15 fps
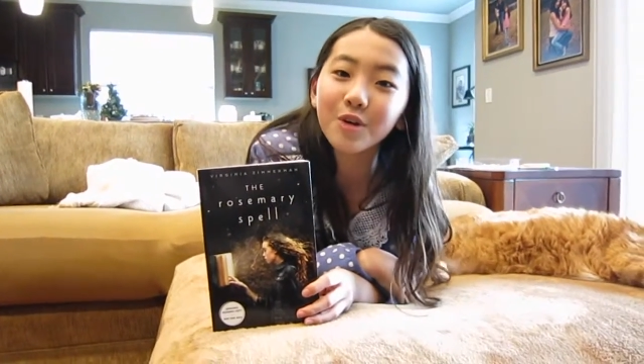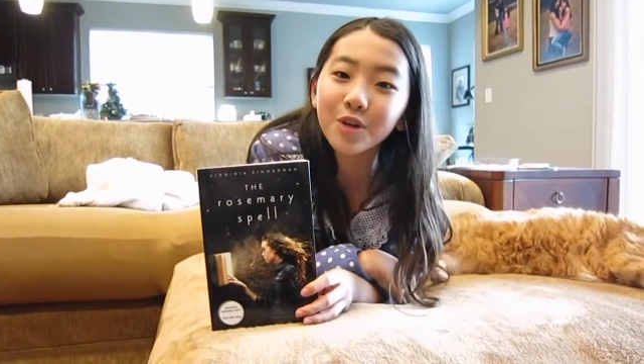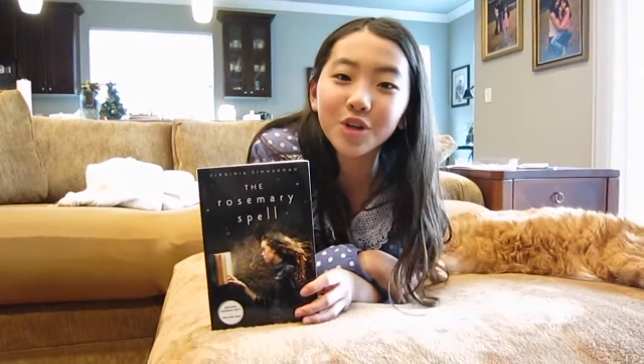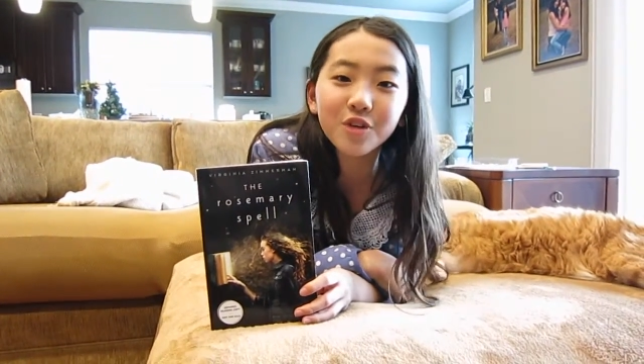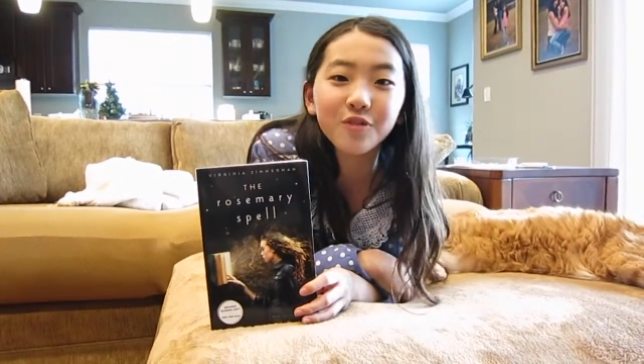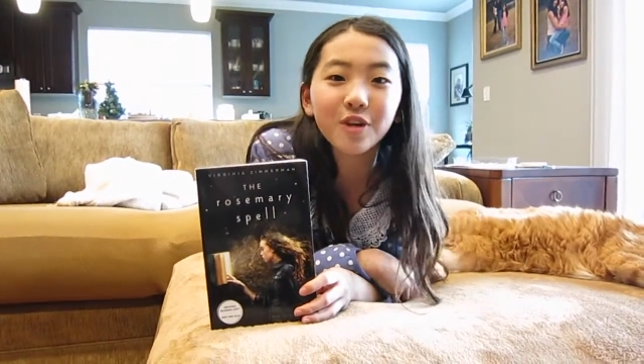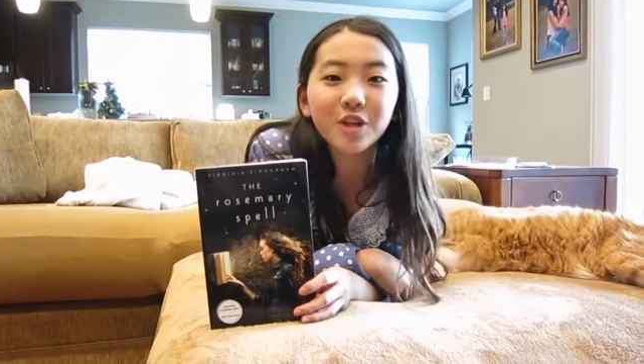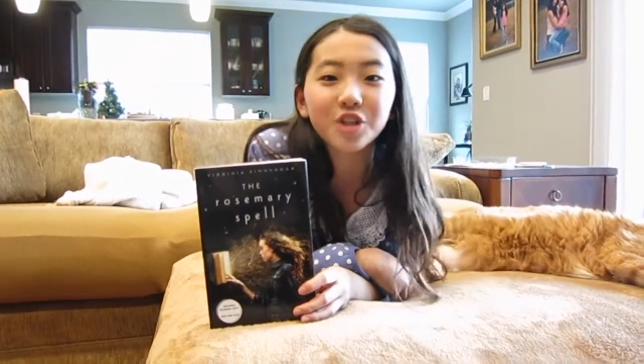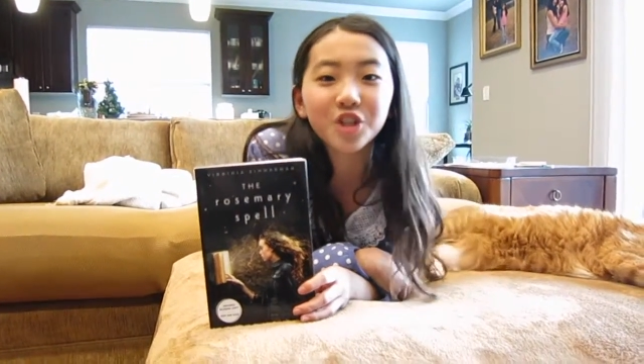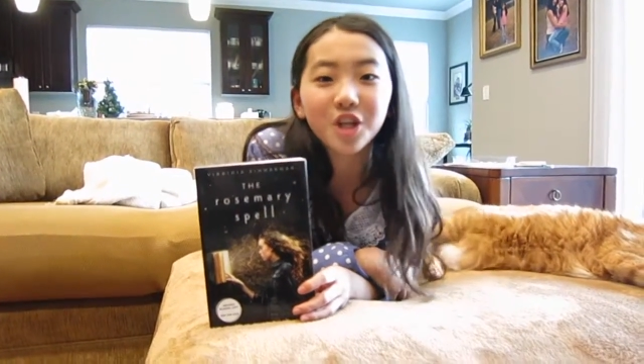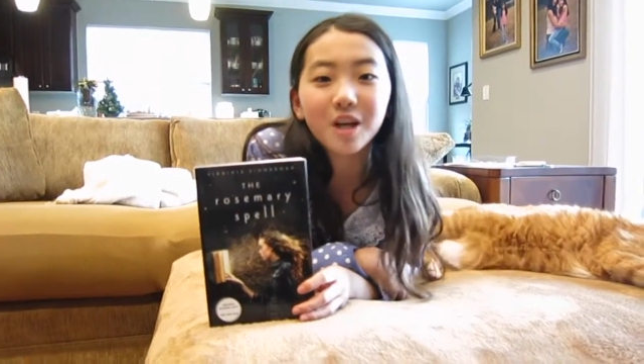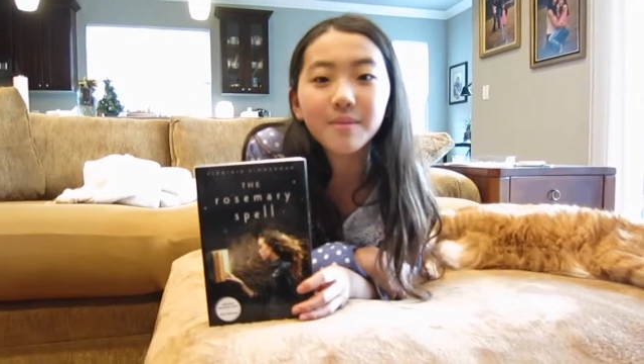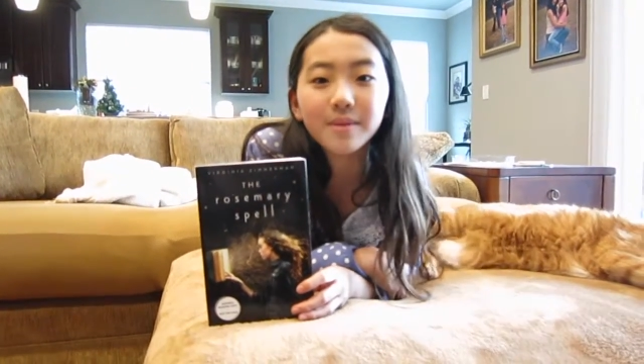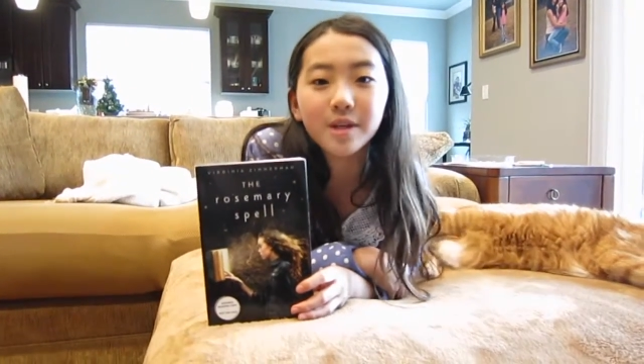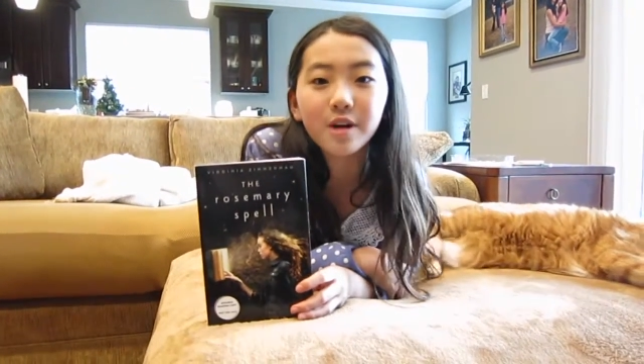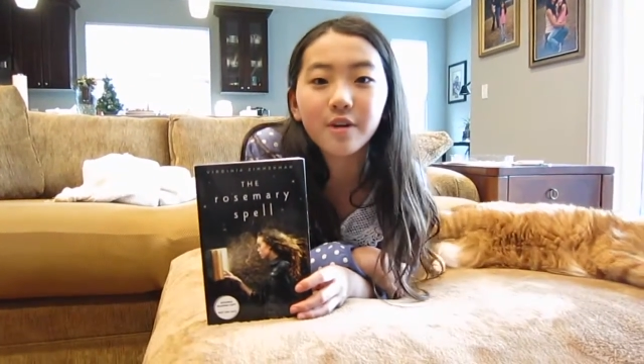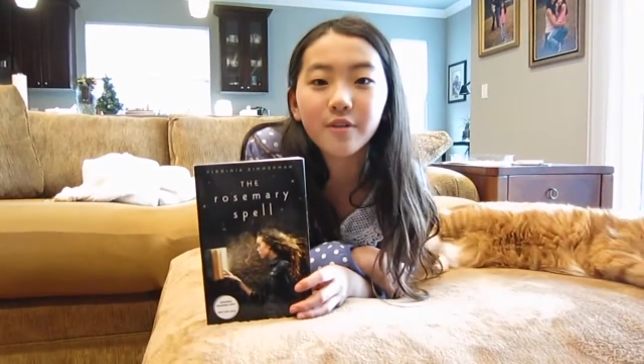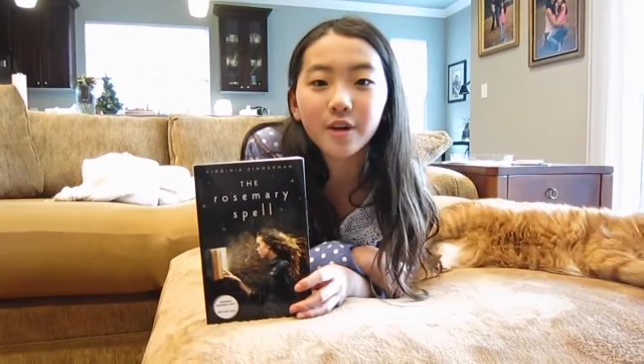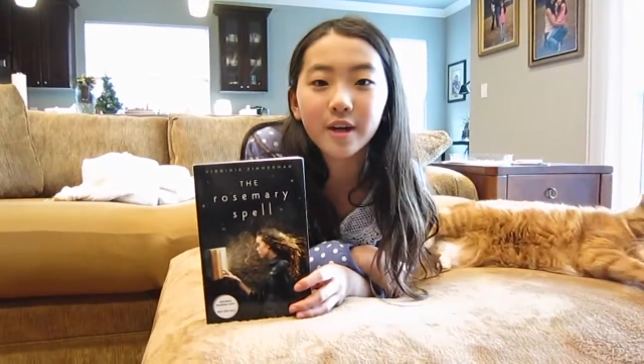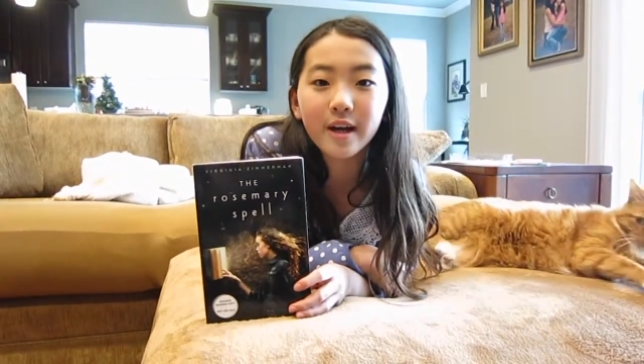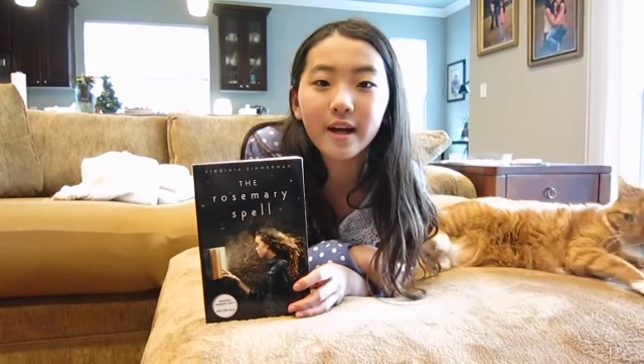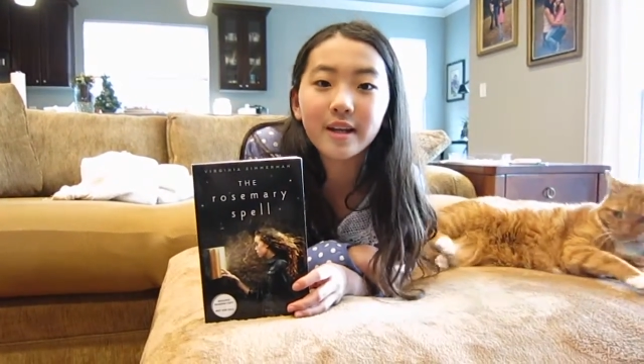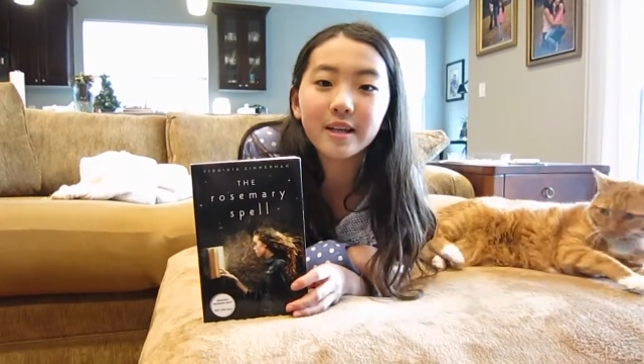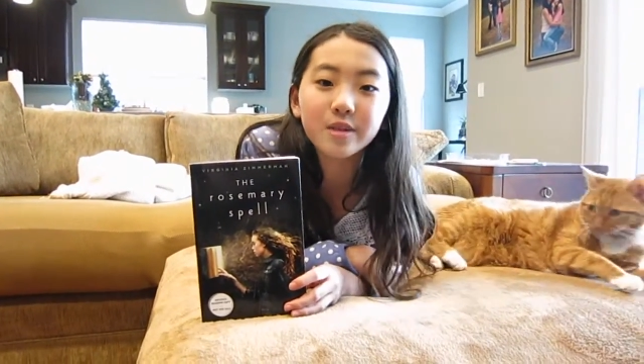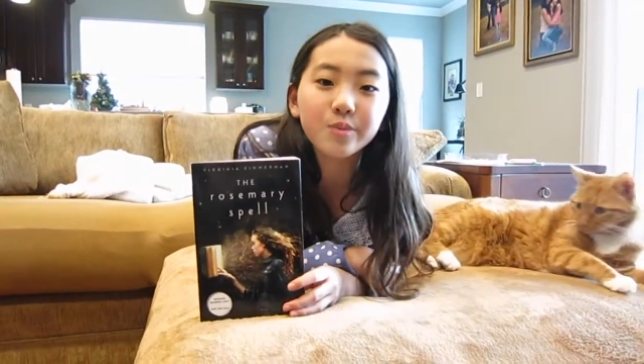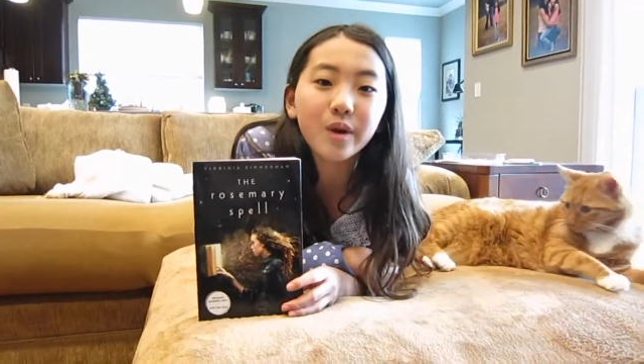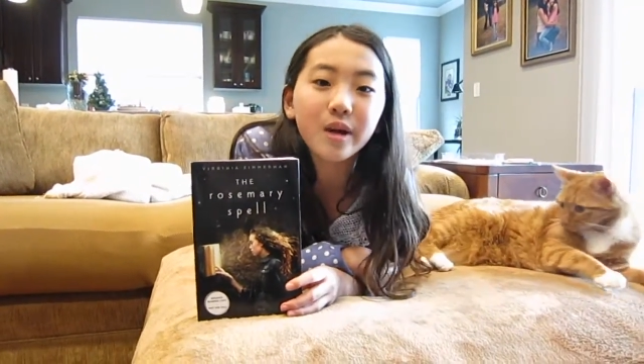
older friend Shelby over, and as